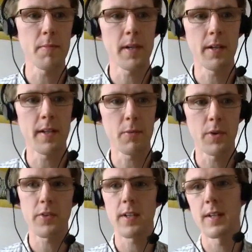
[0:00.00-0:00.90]
but I did
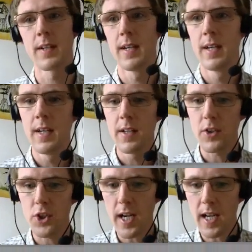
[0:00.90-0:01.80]
want
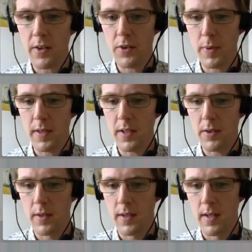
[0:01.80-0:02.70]
to share those with
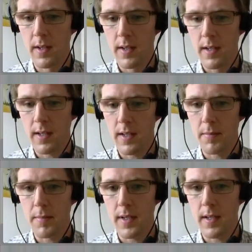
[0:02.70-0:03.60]
you.
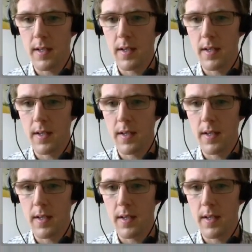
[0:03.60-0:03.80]
But,